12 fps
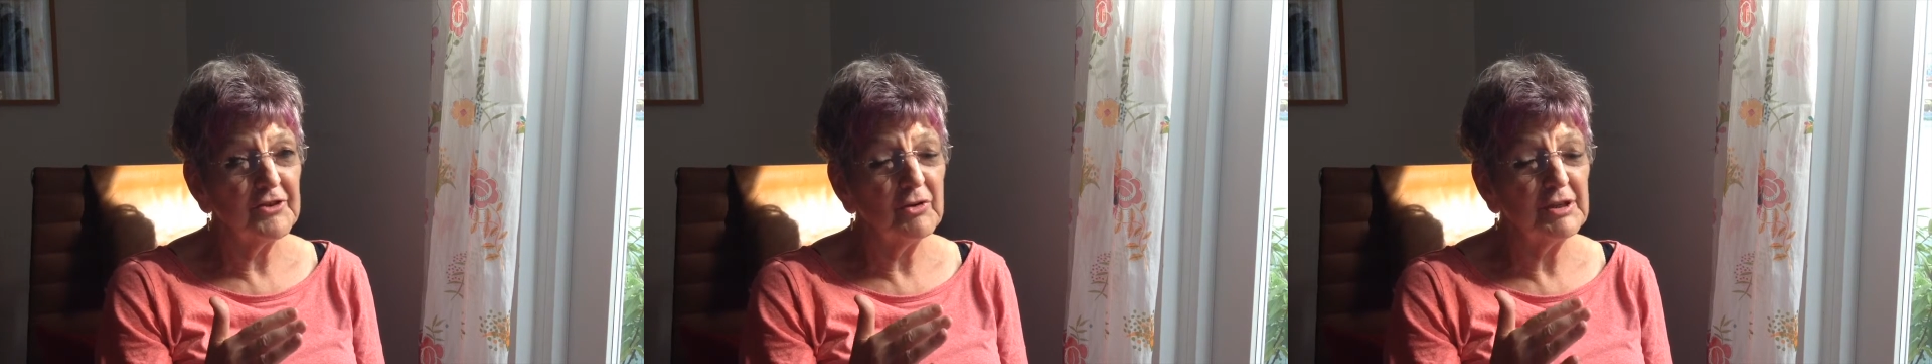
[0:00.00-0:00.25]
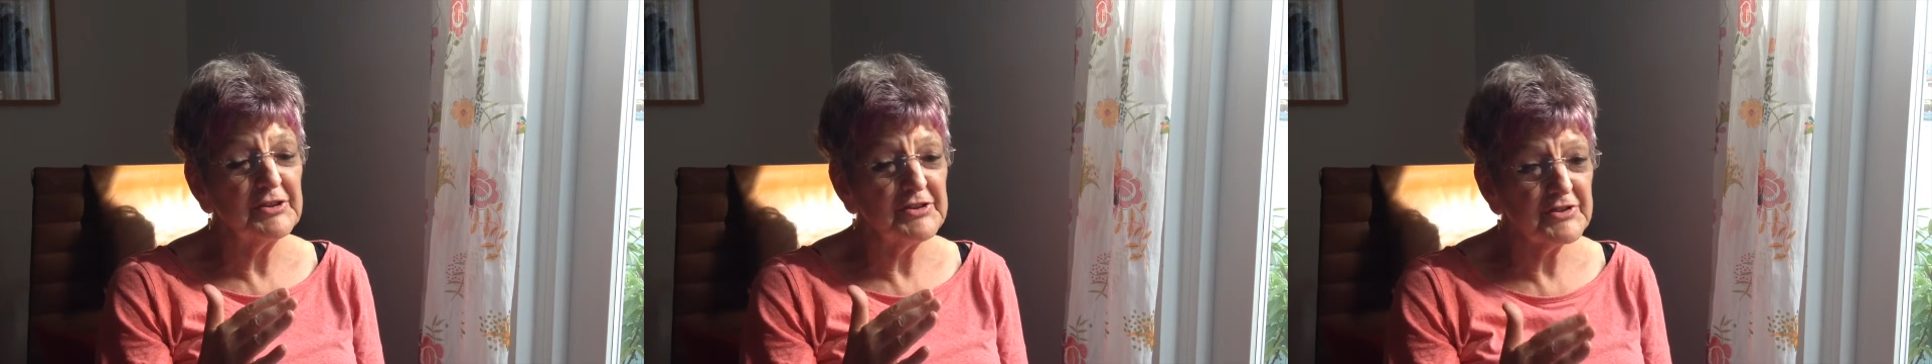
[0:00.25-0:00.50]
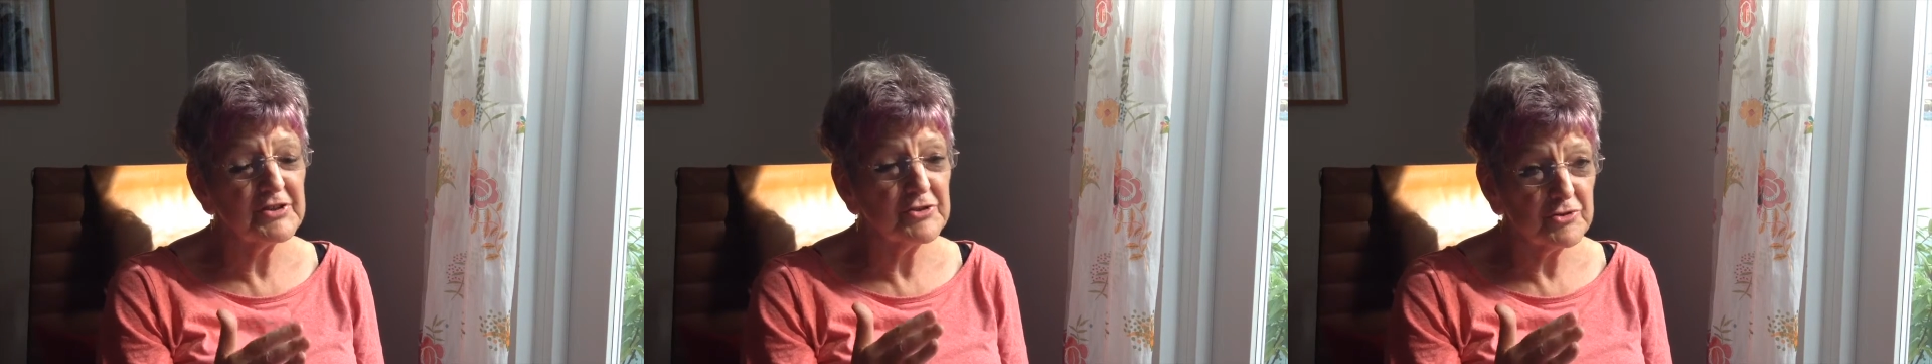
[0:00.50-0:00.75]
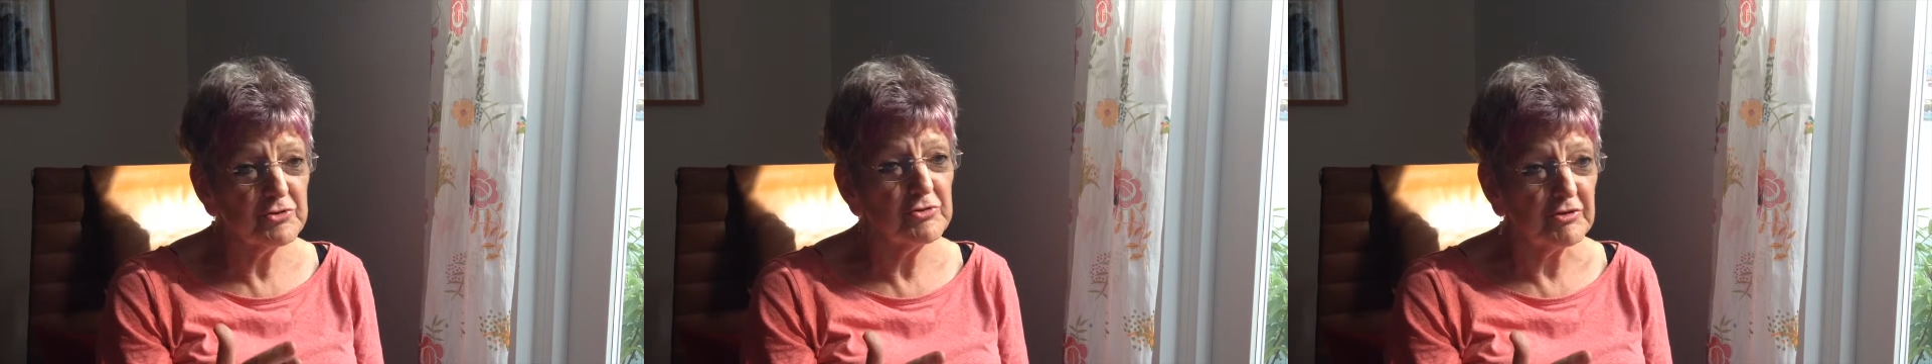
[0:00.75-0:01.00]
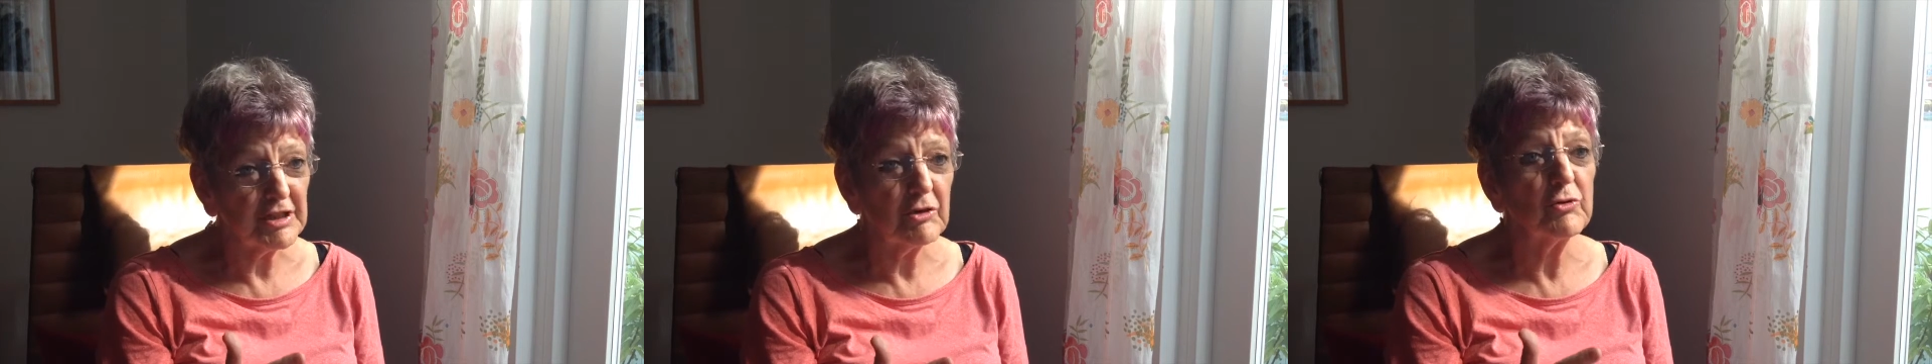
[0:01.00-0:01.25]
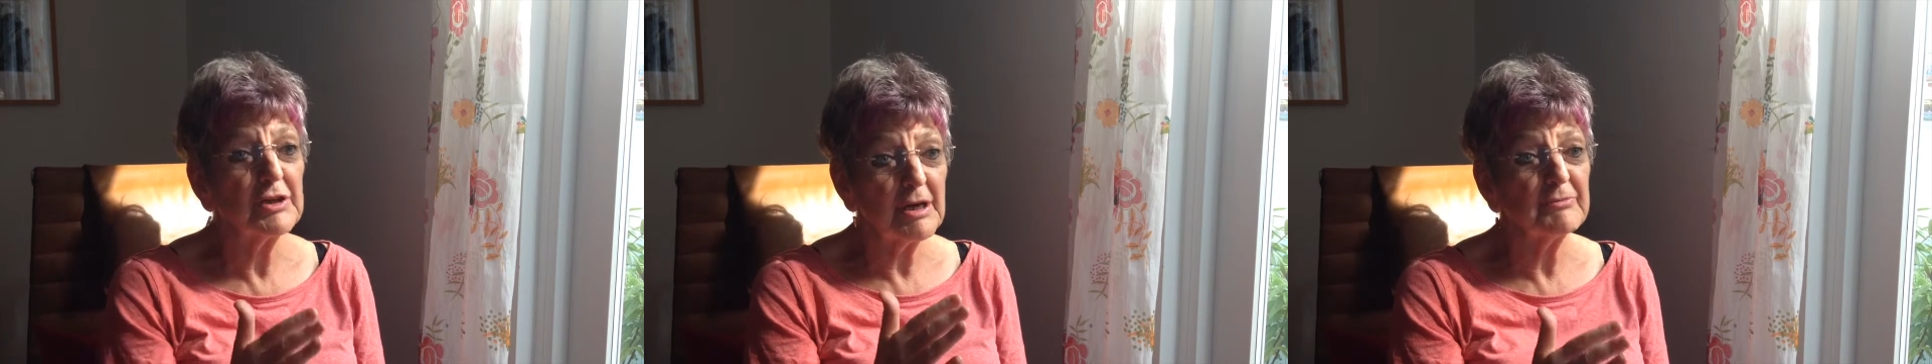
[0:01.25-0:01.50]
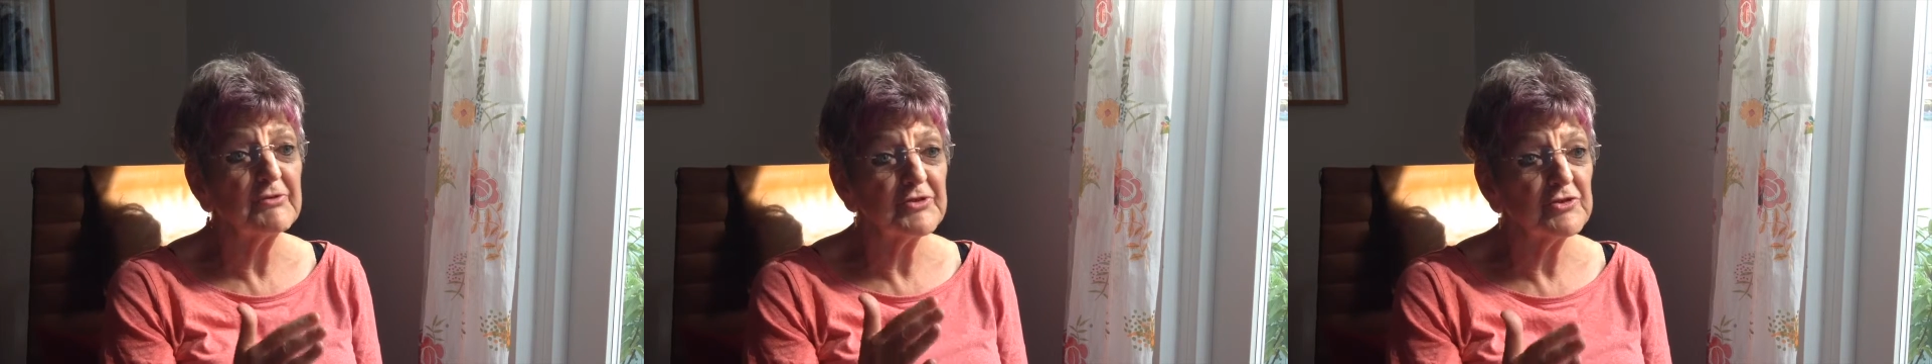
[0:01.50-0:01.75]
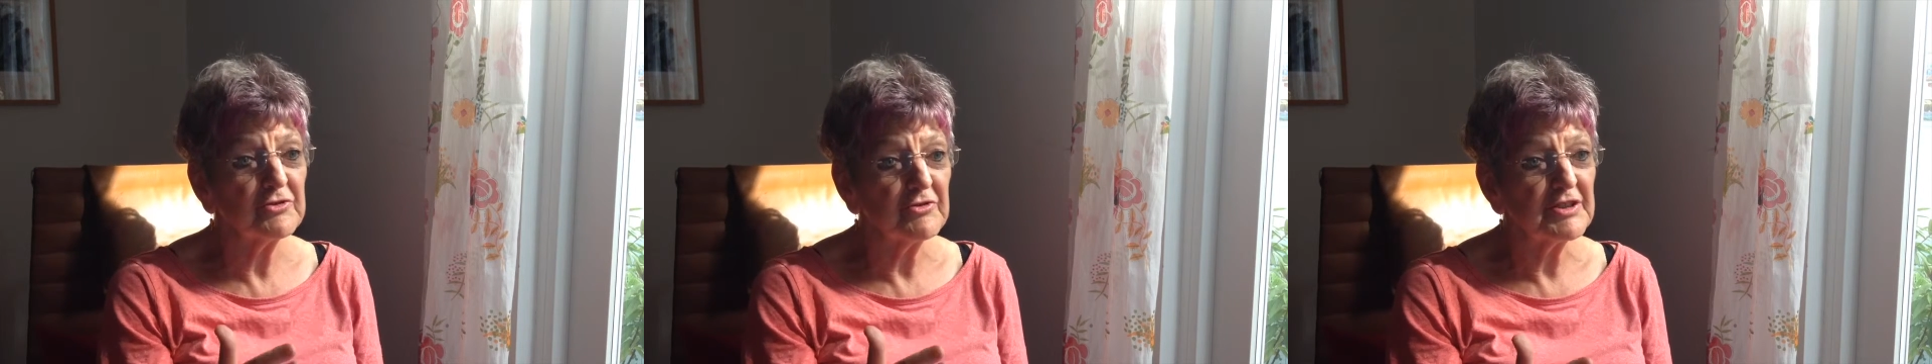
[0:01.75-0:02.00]
it is a story, or a number of
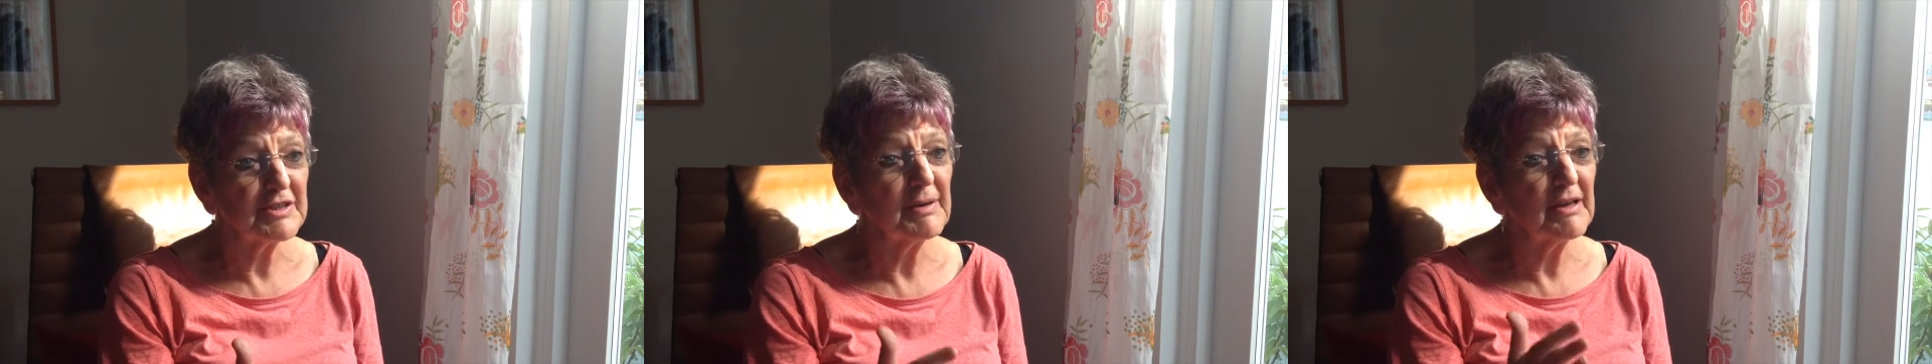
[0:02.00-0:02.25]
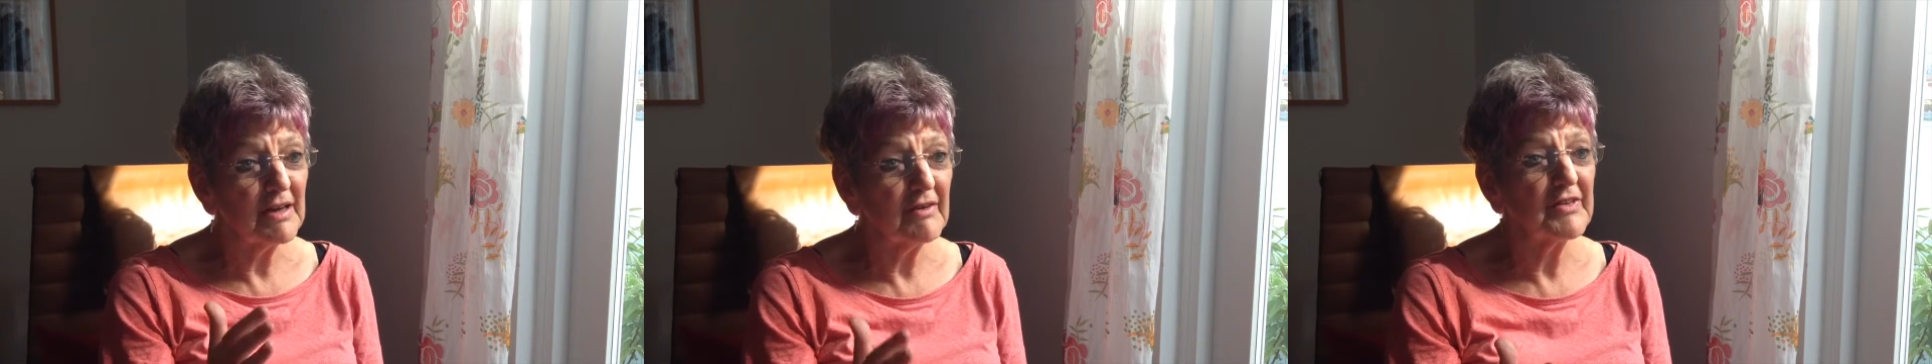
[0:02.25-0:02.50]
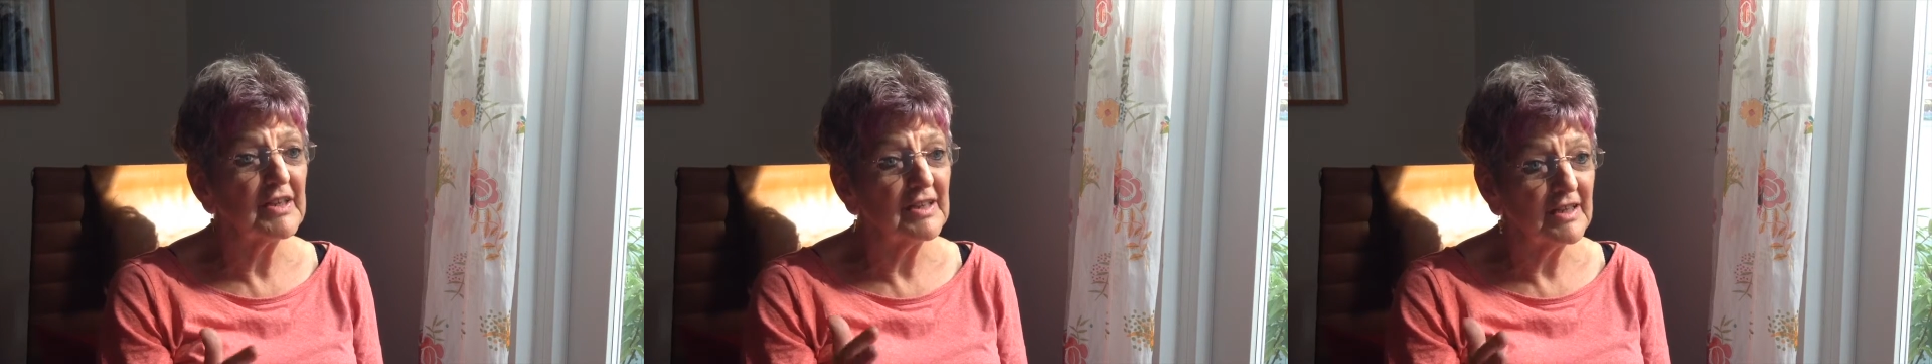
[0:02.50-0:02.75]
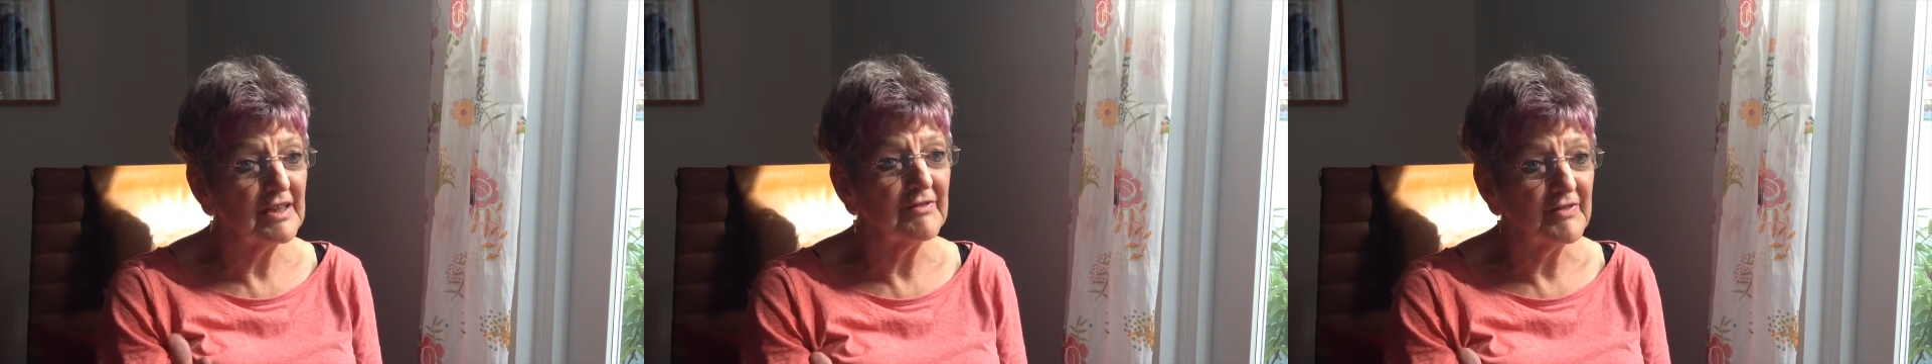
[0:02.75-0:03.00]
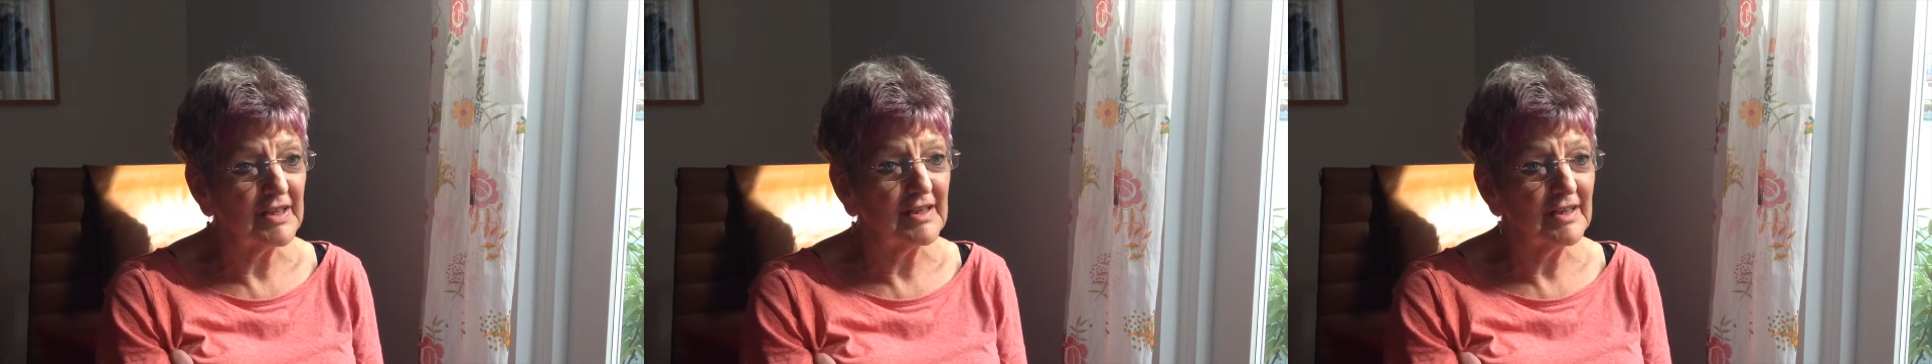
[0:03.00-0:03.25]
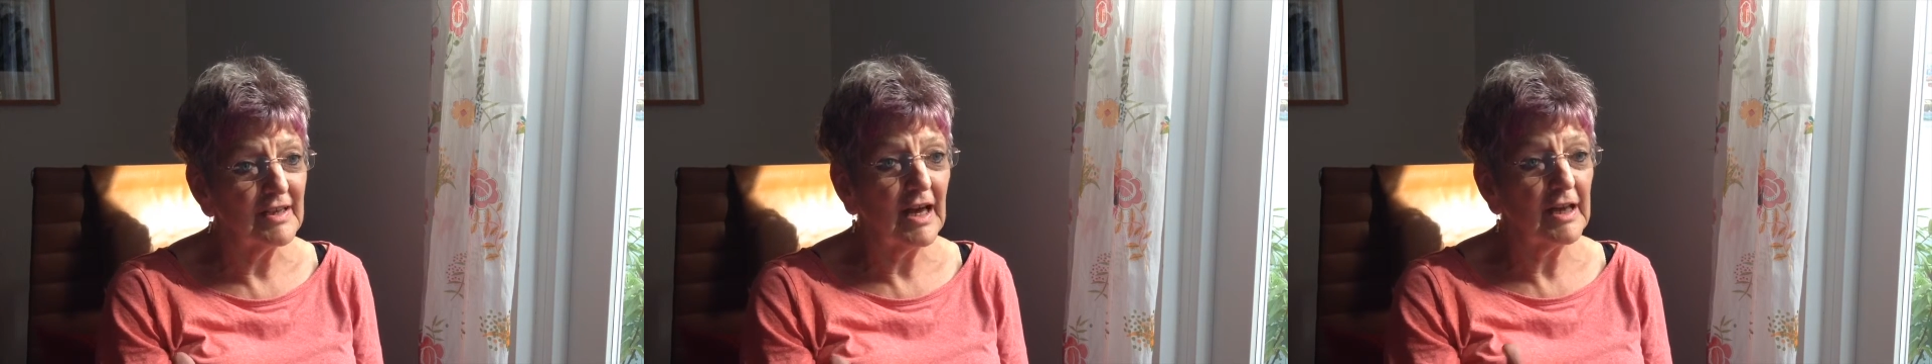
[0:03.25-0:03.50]
stories about loving and leaving.